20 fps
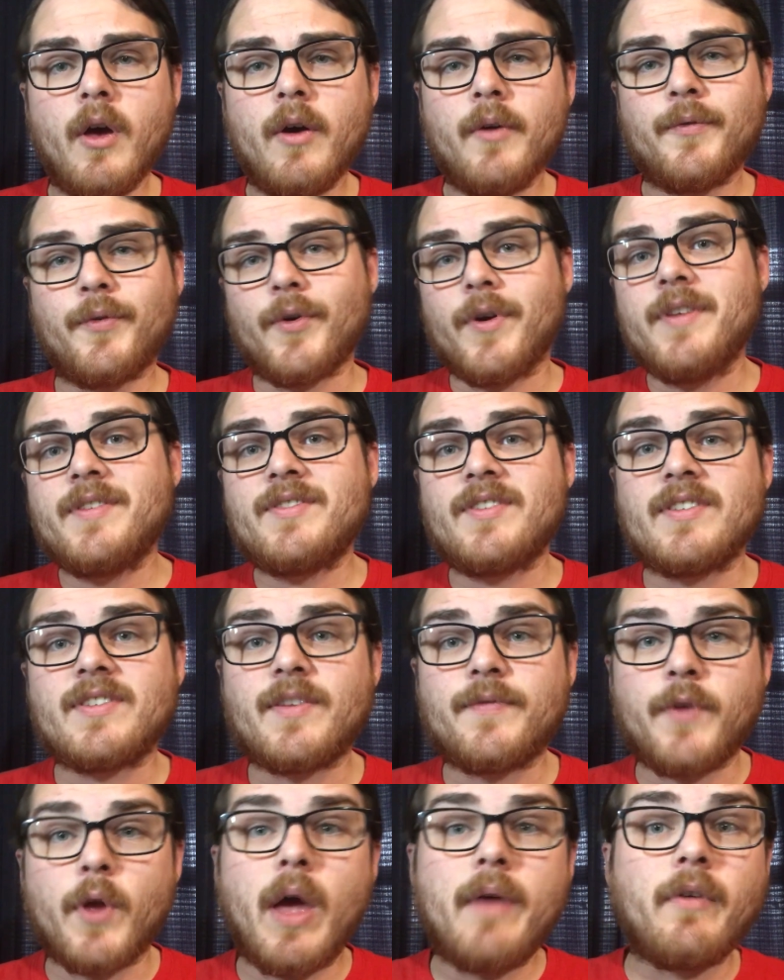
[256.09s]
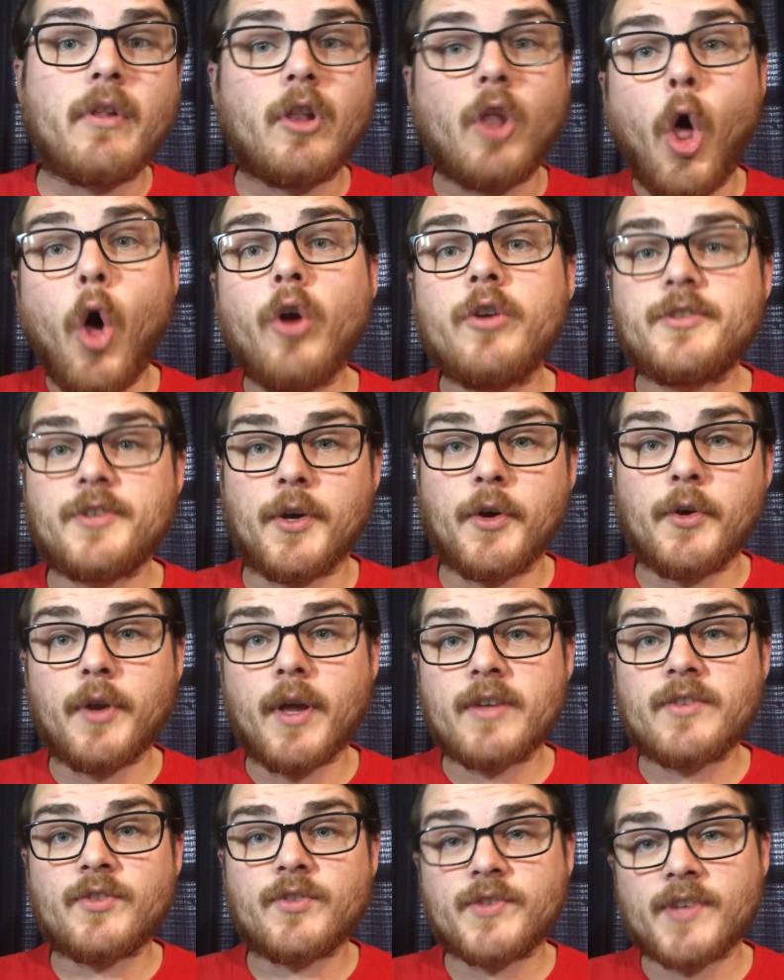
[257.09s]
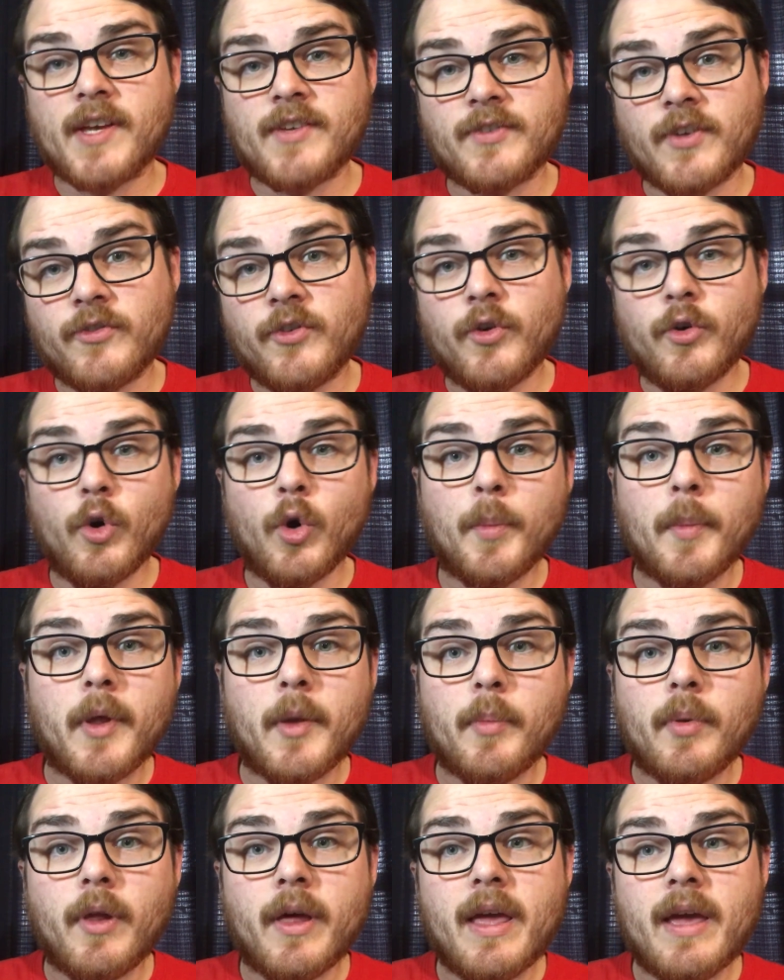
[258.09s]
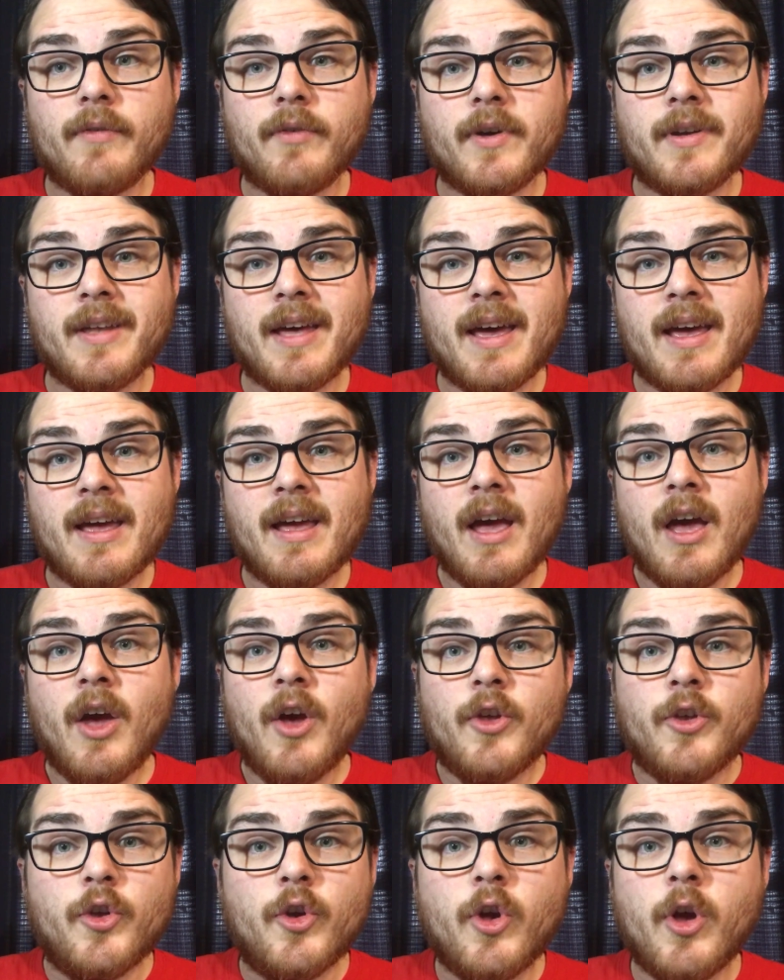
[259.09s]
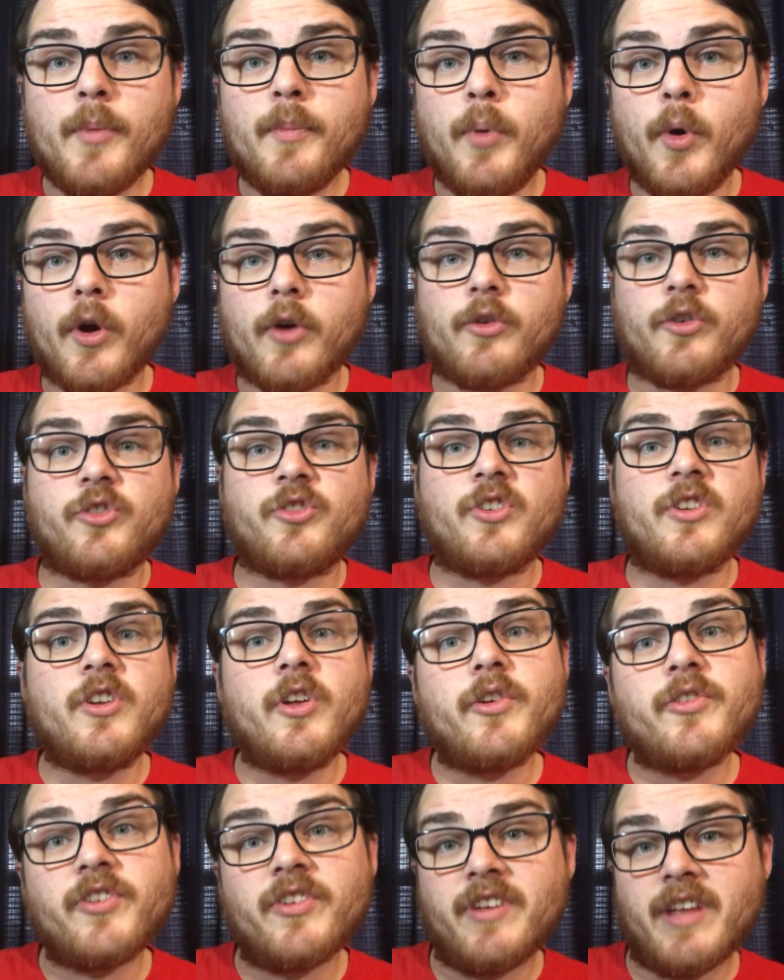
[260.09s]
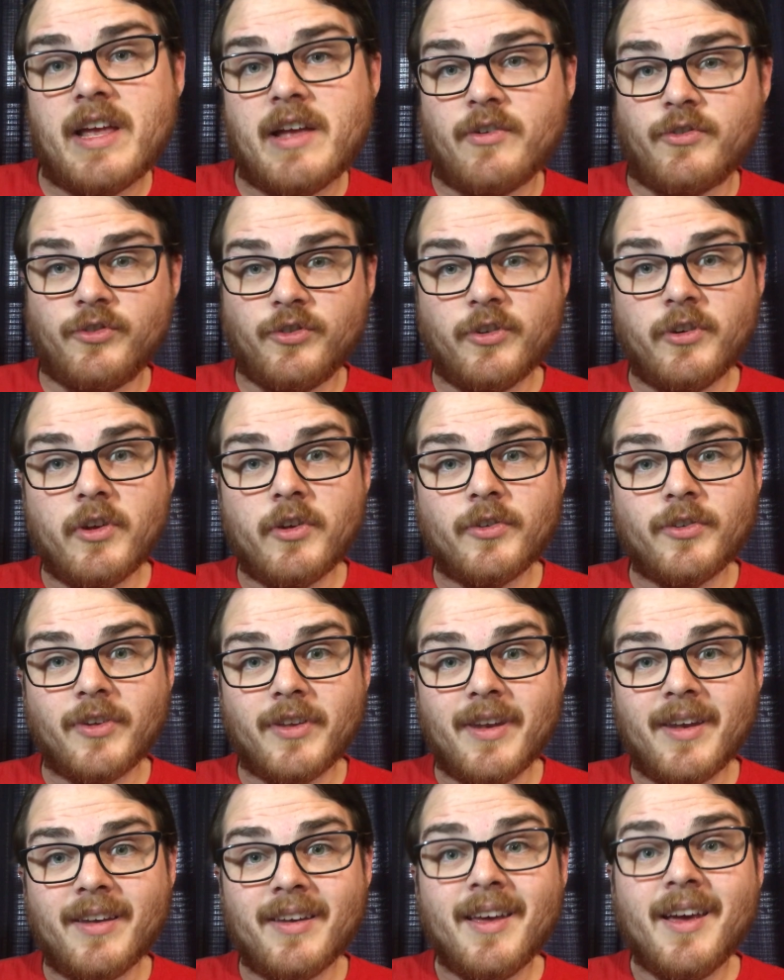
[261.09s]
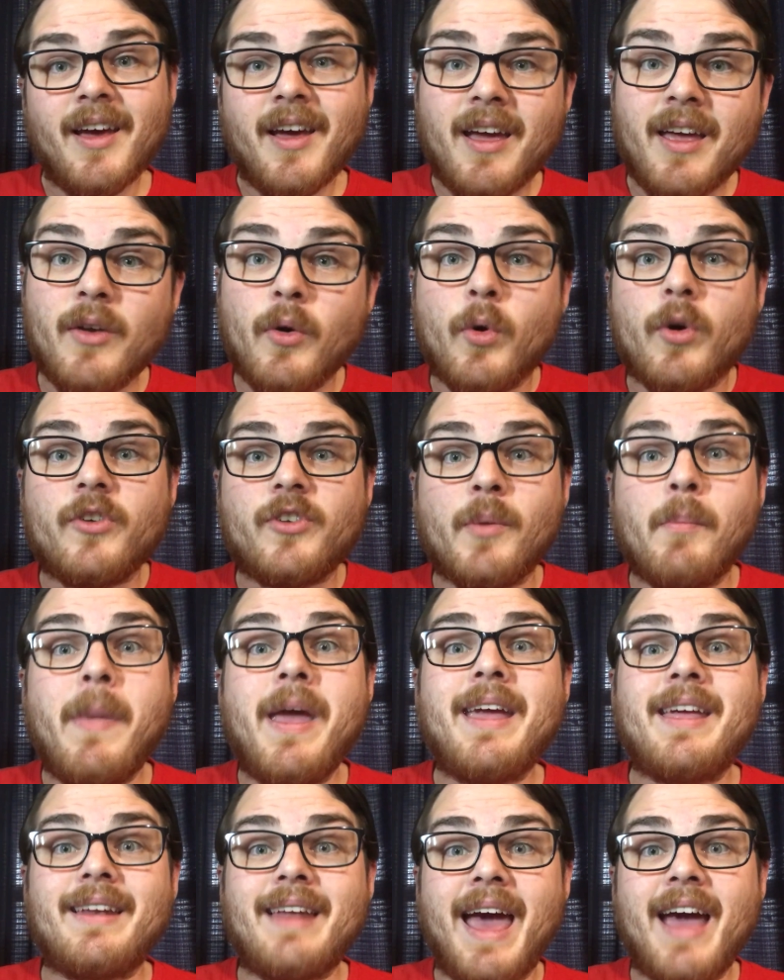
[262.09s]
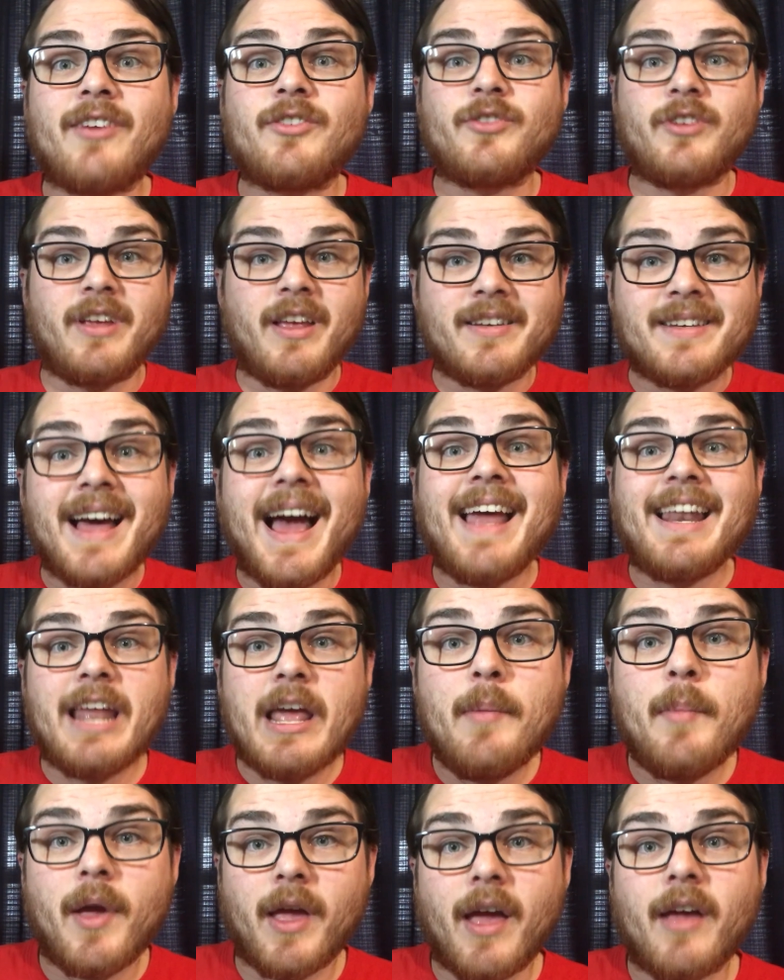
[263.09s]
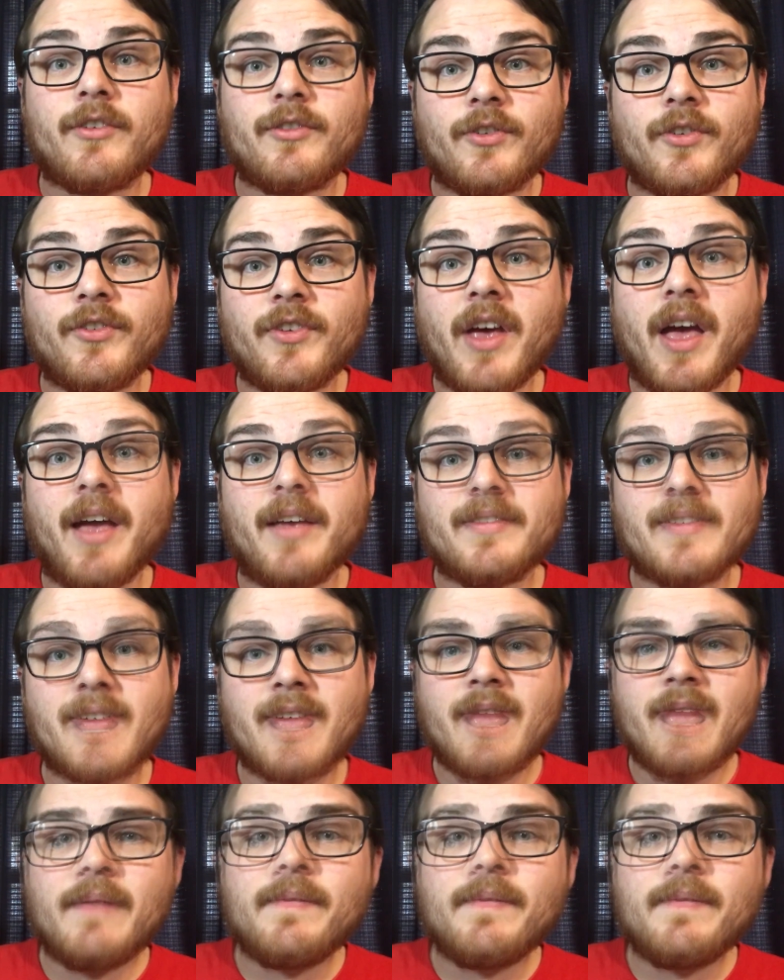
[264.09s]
For instance, if you have a long tone exercise that you normally play every day, you can put crescendos and decrescendos in it in order to make it actually a dynamic exercise.